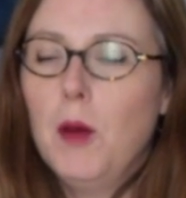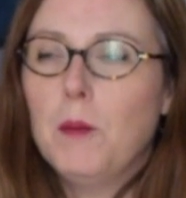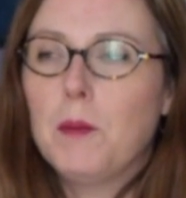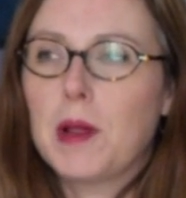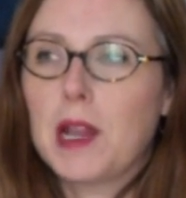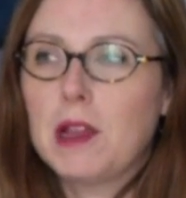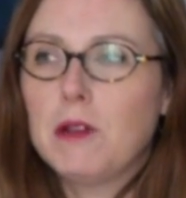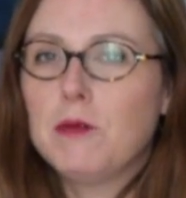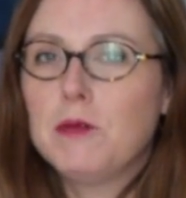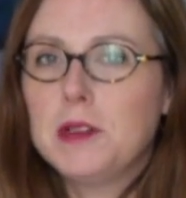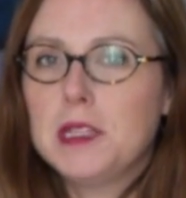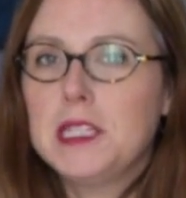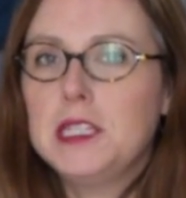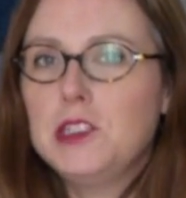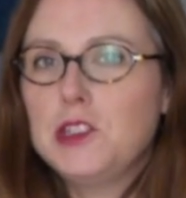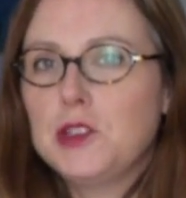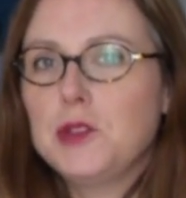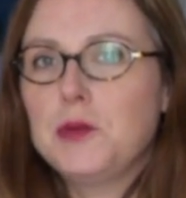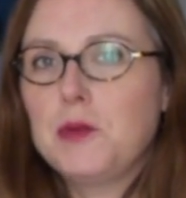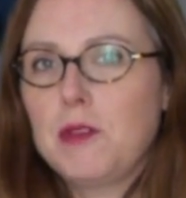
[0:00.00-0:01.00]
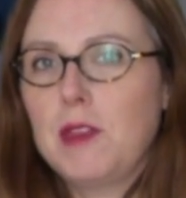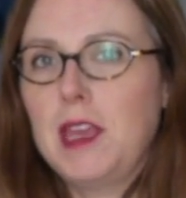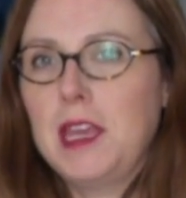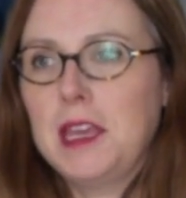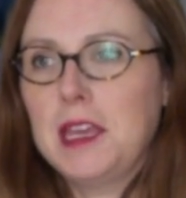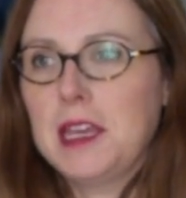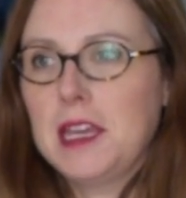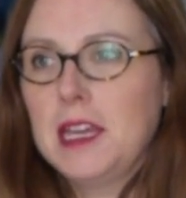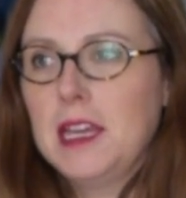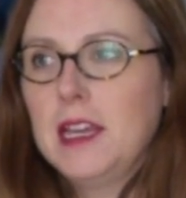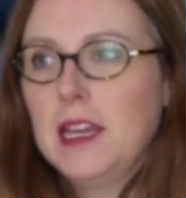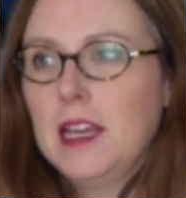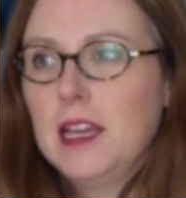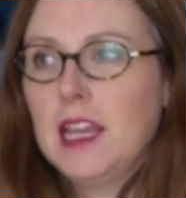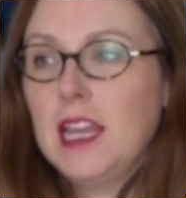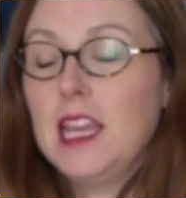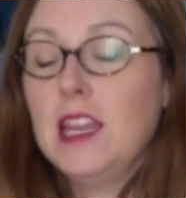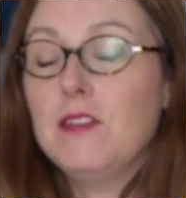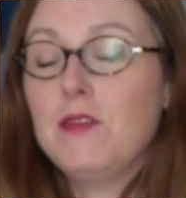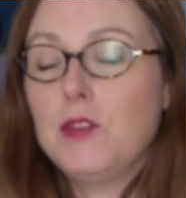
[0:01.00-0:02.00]
but I really do think
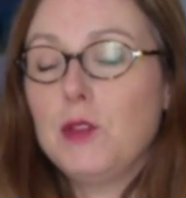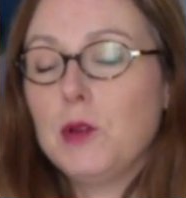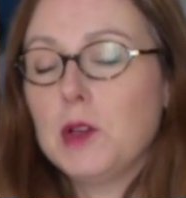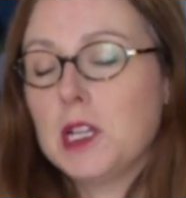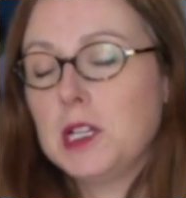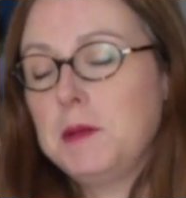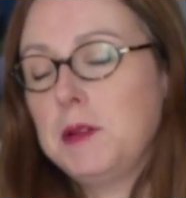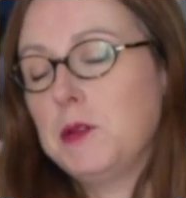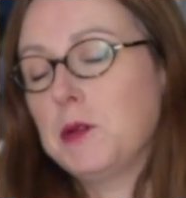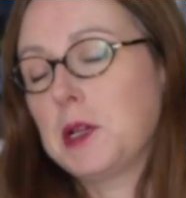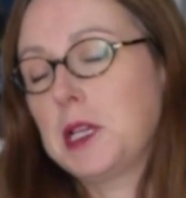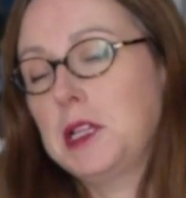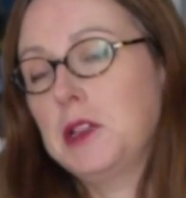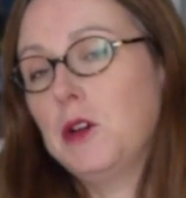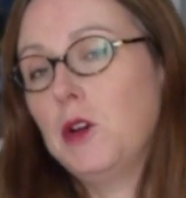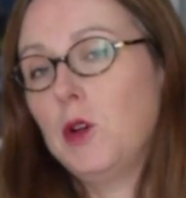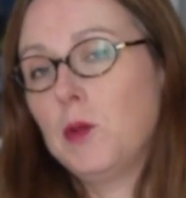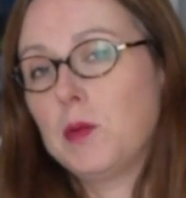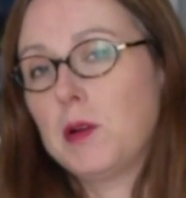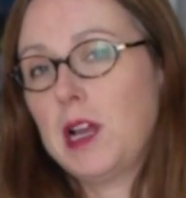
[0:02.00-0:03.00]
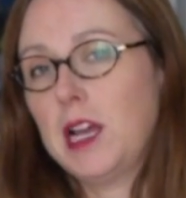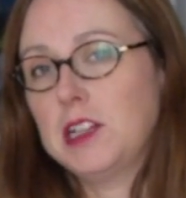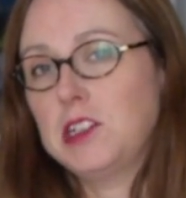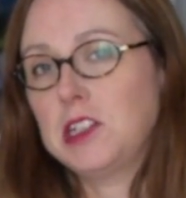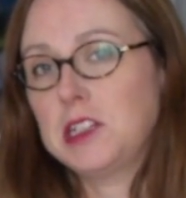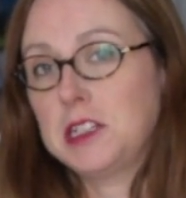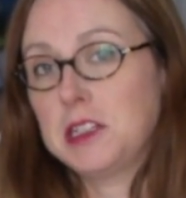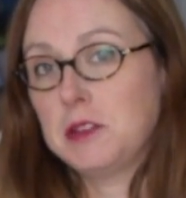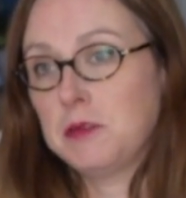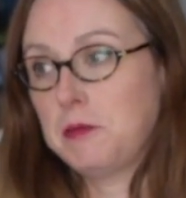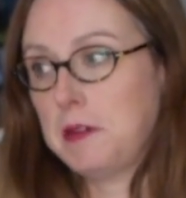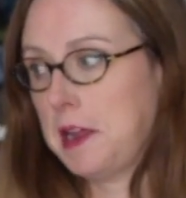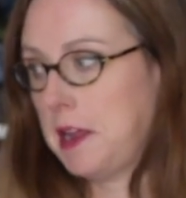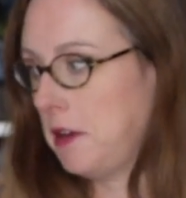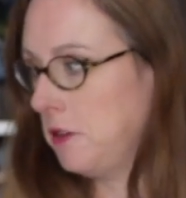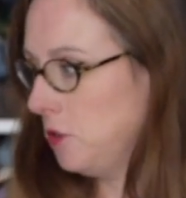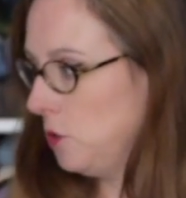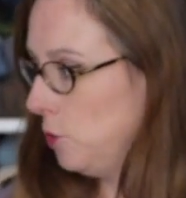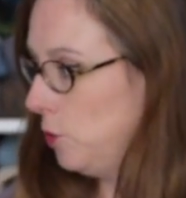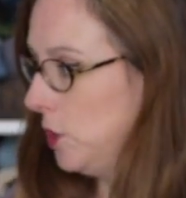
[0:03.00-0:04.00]
if you are going to be working the whole project in the
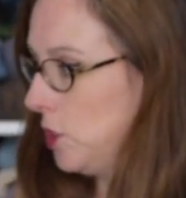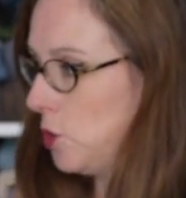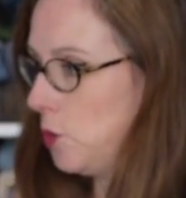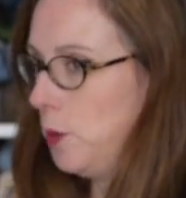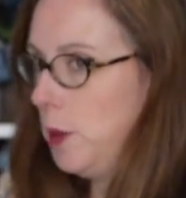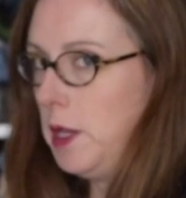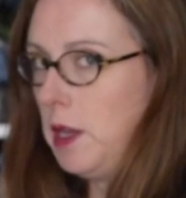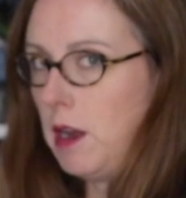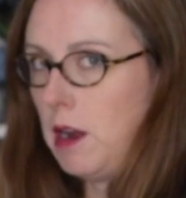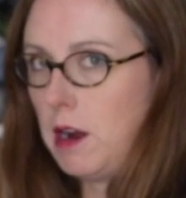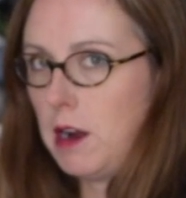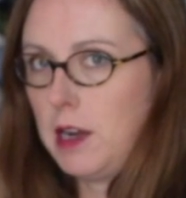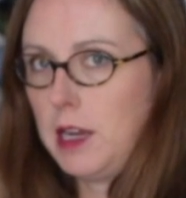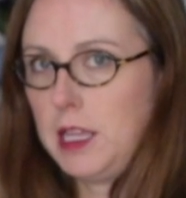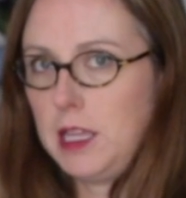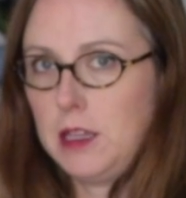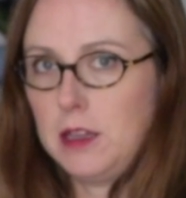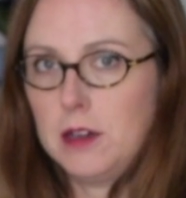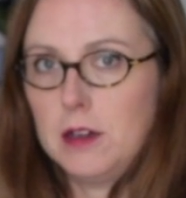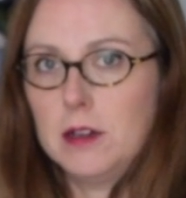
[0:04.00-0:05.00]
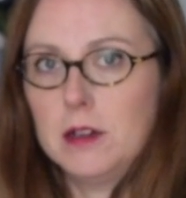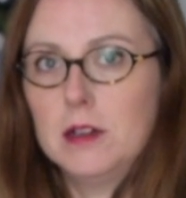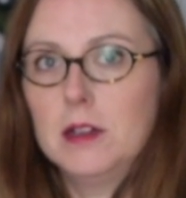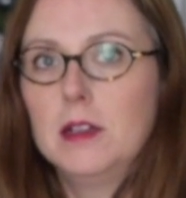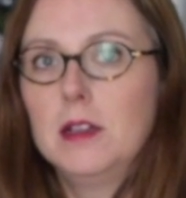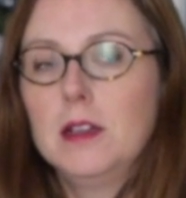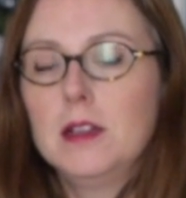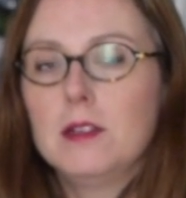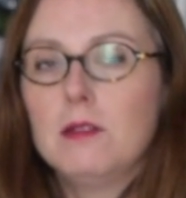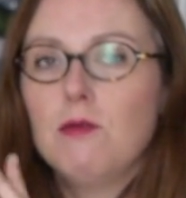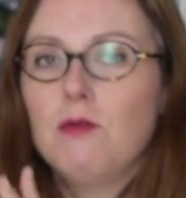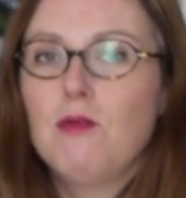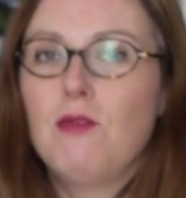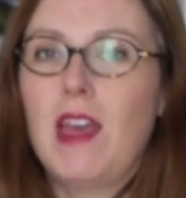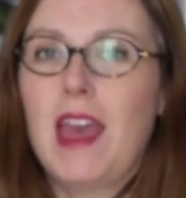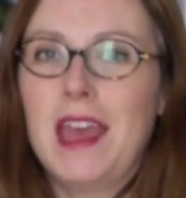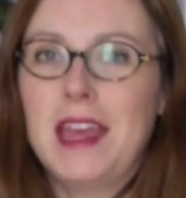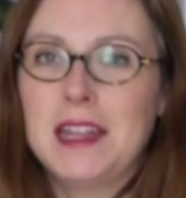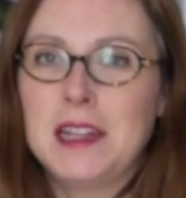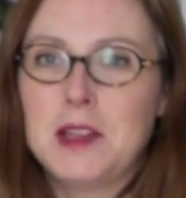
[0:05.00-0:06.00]
round, which we are here,
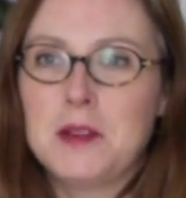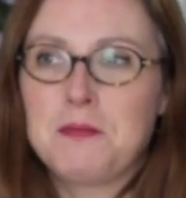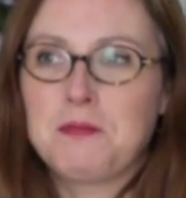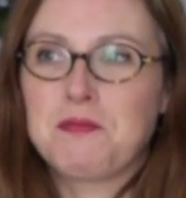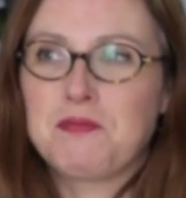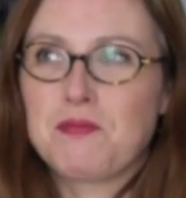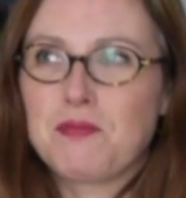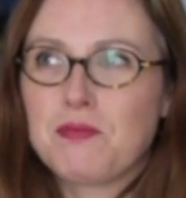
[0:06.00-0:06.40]
then